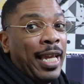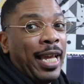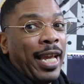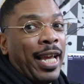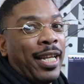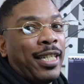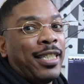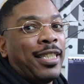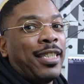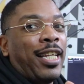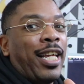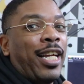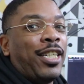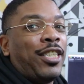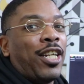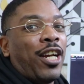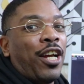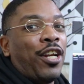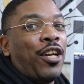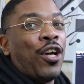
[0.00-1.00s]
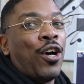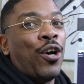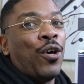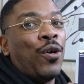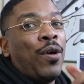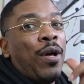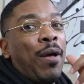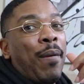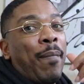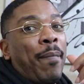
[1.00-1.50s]
and just let y'all
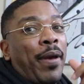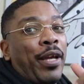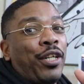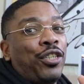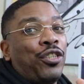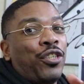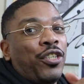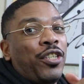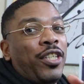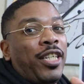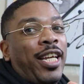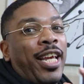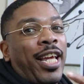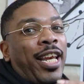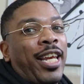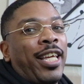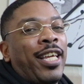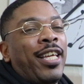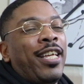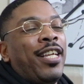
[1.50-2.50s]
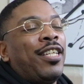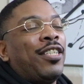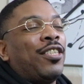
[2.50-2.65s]
know, make sure you get it.